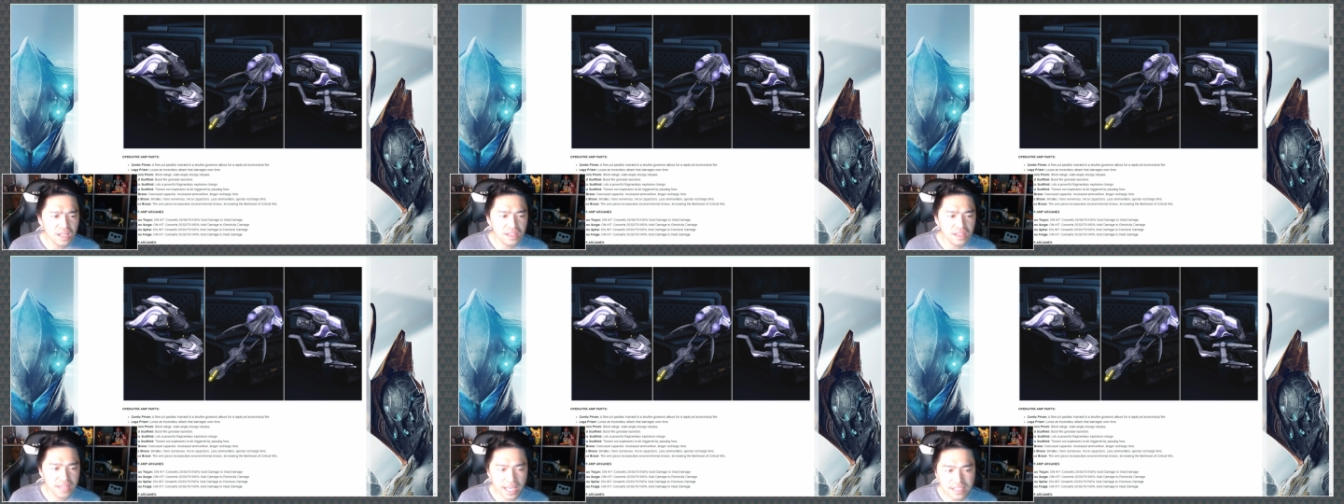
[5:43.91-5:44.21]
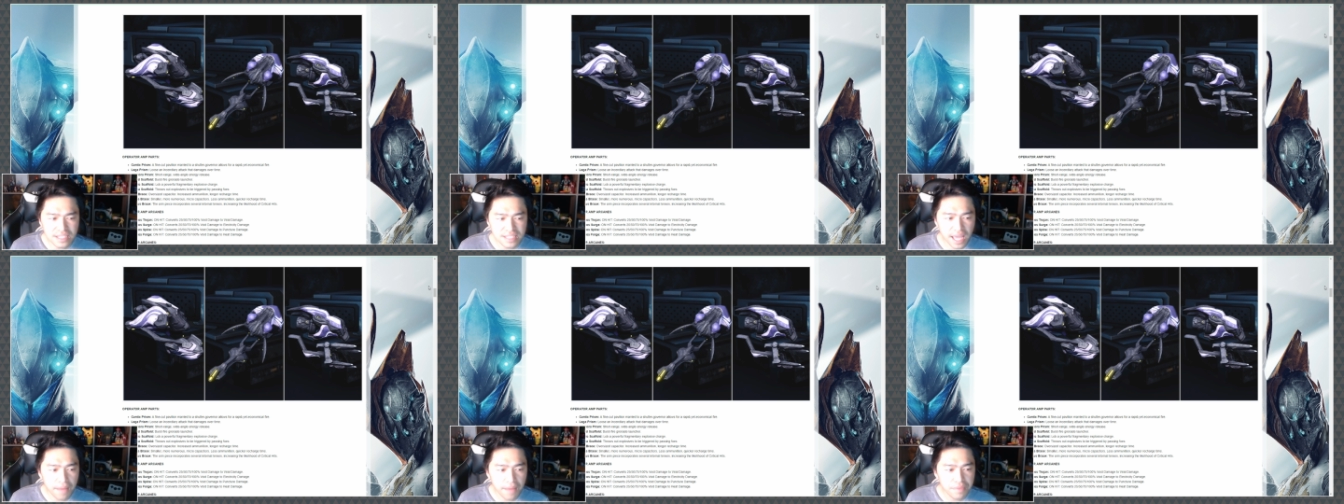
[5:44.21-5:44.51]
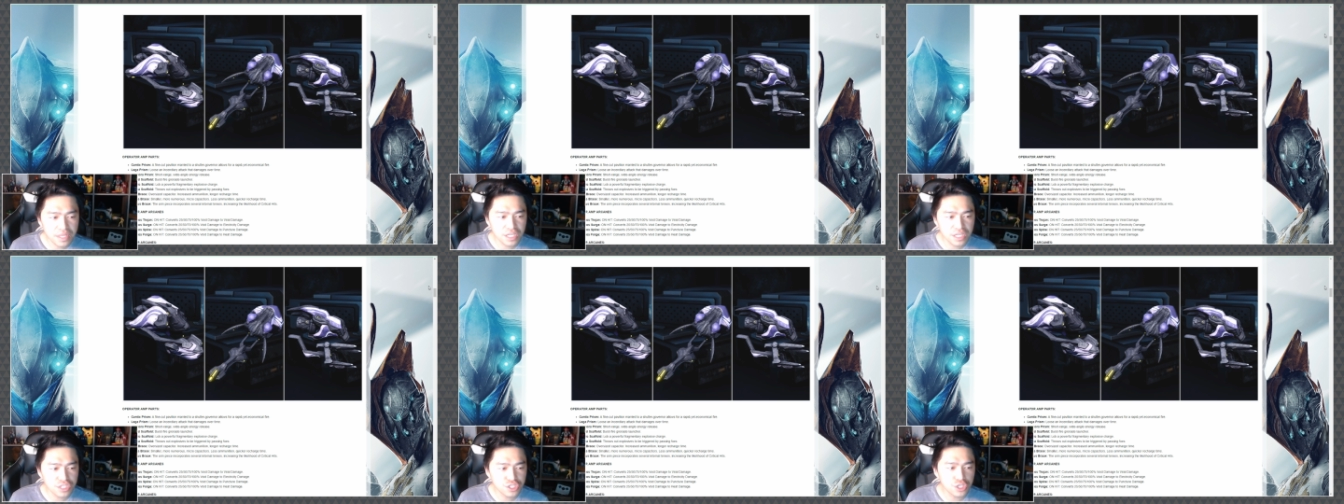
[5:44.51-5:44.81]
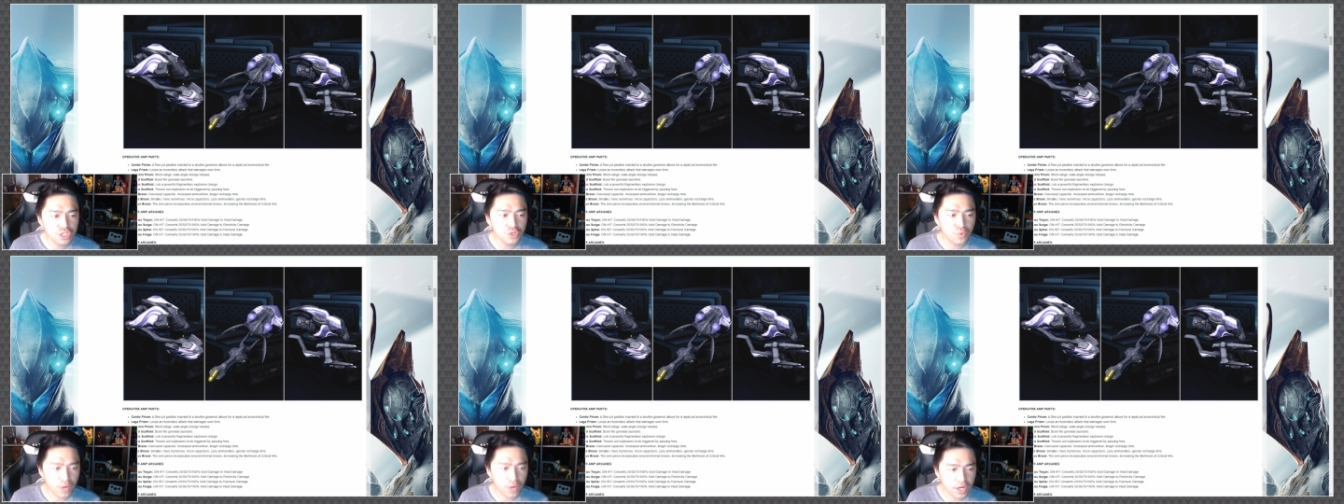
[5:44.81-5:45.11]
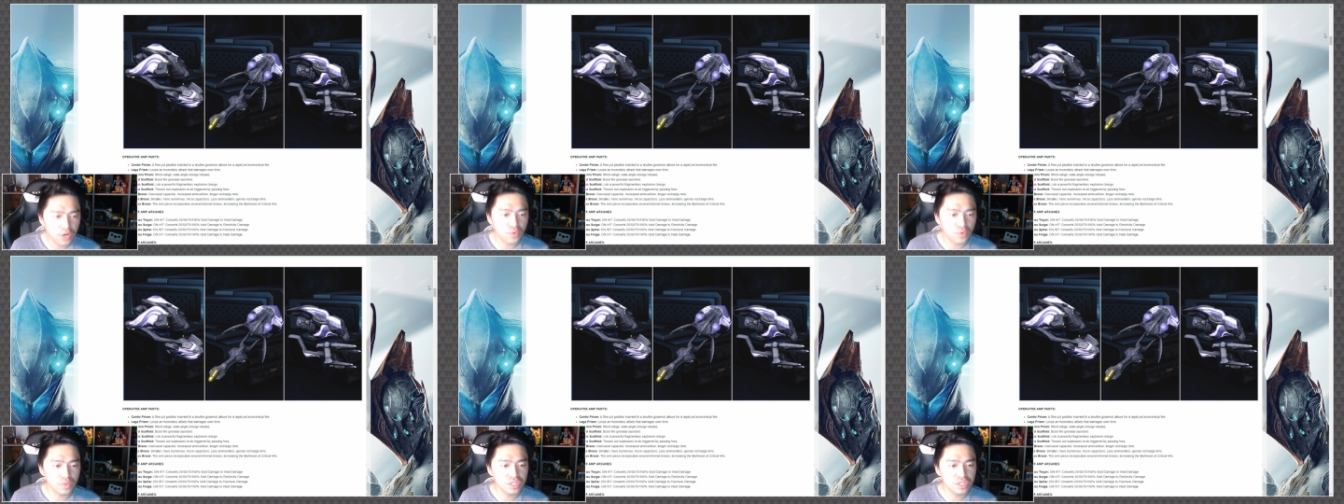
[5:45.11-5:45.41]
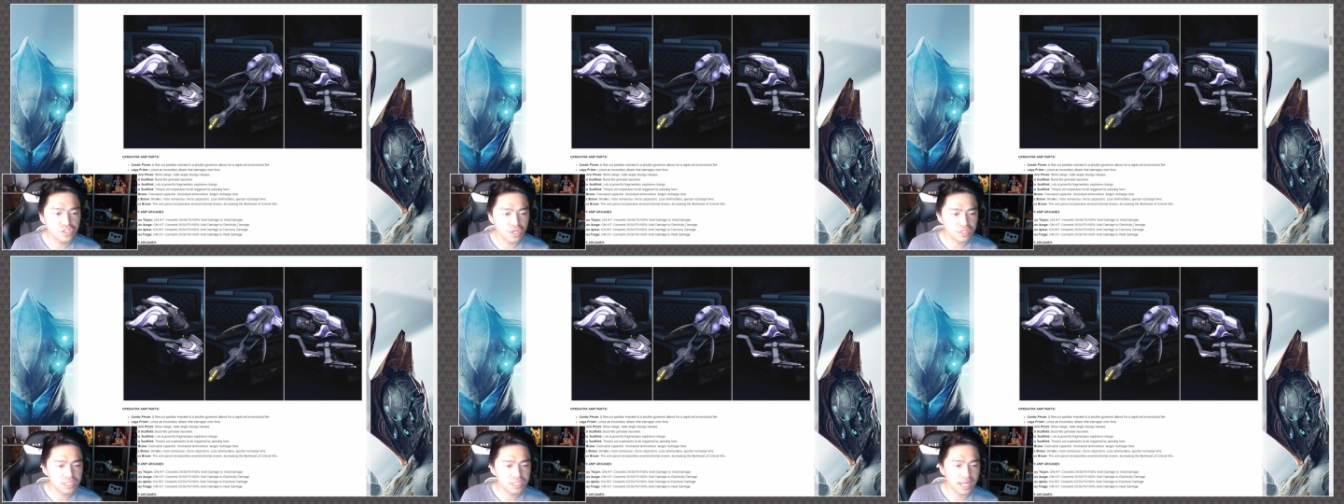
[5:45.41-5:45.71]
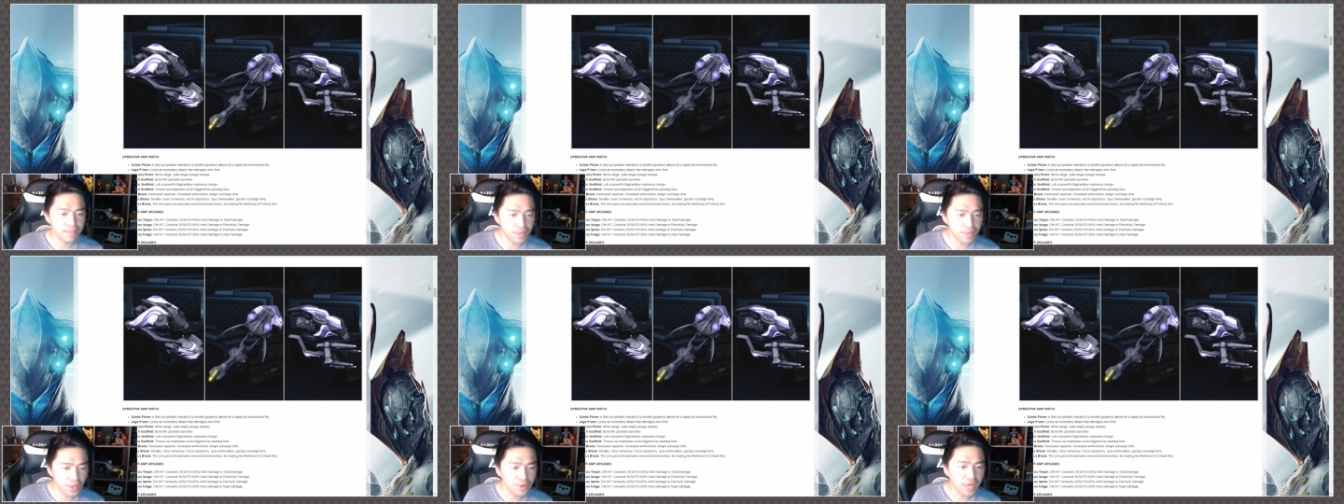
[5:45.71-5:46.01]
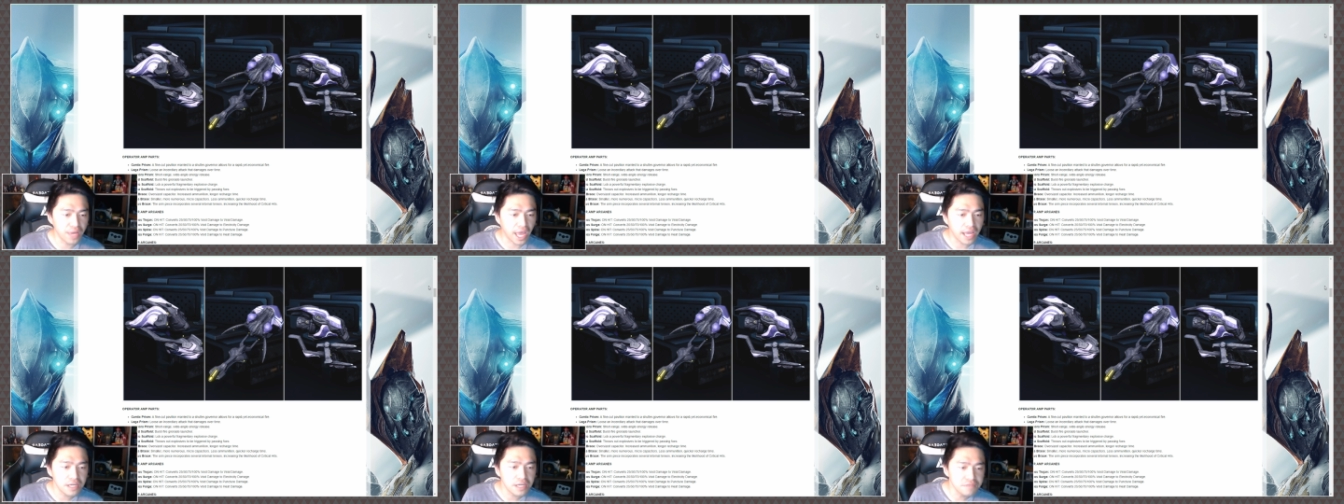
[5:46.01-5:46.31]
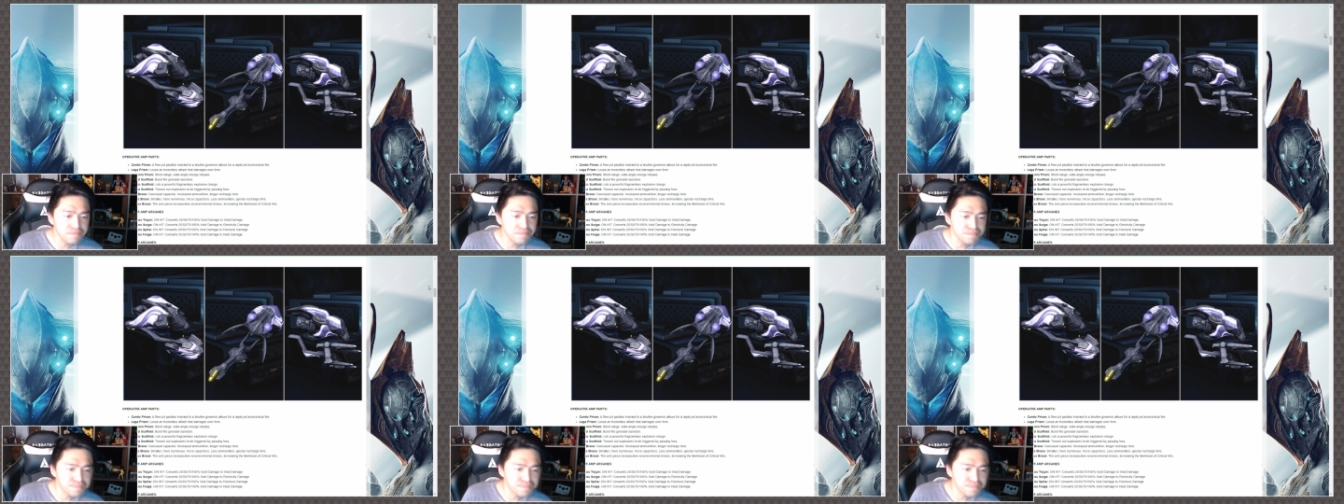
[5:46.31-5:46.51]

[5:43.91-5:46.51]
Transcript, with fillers: less ammunition, quicker recharge time. Okay.